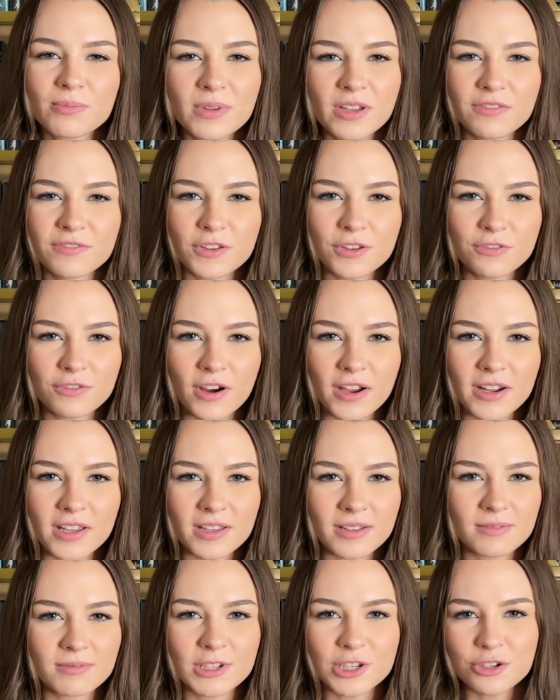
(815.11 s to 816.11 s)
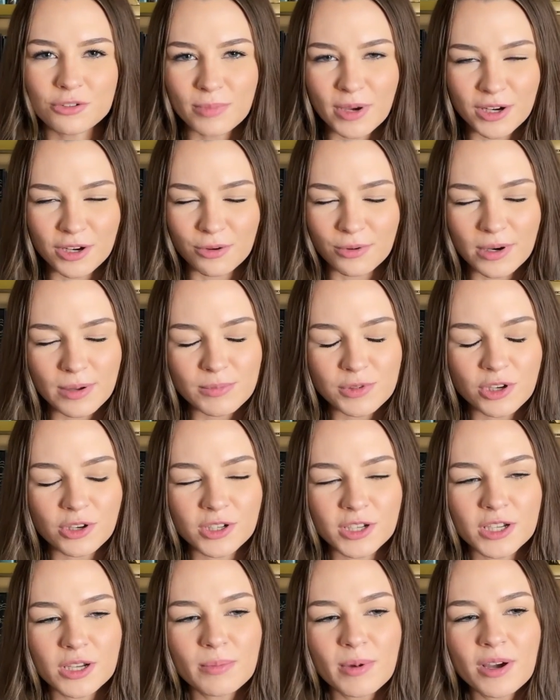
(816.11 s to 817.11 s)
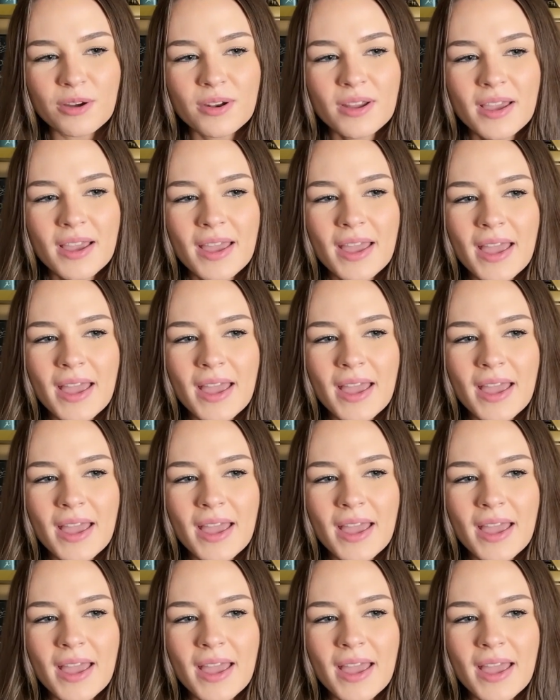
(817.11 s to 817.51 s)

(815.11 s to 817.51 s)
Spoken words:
If you've read it, you might know what I'm talking about.